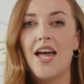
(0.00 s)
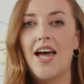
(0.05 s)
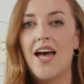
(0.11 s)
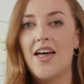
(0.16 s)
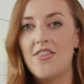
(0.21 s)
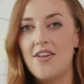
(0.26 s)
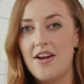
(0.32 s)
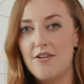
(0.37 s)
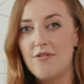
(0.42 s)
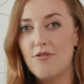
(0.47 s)

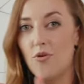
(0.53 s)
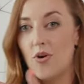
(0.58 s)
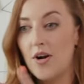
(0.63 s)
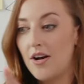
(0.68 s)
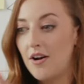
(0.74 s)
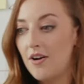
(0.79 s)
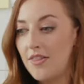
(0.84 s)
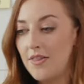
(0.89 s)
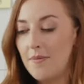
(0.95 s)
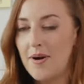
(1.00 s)
and
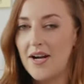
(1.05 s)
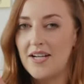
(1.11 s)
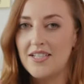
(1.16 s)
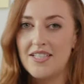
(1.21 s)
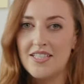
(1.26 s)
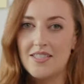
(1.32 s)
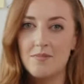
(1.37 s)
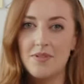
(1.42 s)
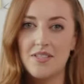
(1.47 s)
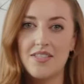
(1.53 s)
therefore the
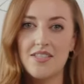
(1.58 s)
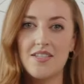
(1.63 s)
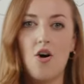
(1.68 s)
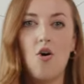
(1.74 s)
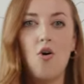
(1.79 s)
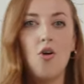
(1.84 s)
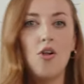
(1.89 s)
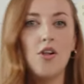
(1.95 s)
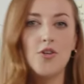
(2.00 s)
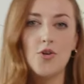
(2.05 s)
participants
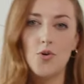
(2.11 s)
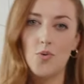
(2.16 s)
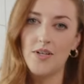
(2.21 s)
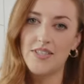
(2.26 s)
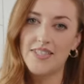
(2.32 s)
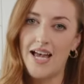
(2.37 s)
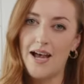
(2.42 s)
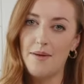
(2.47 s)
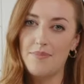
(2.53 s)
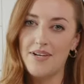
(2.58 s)
all know
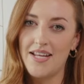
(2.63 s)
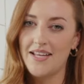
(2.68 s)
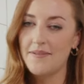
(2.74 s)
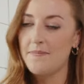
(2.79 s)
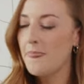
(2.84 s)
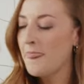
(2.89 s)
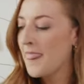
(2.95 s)
what's happening.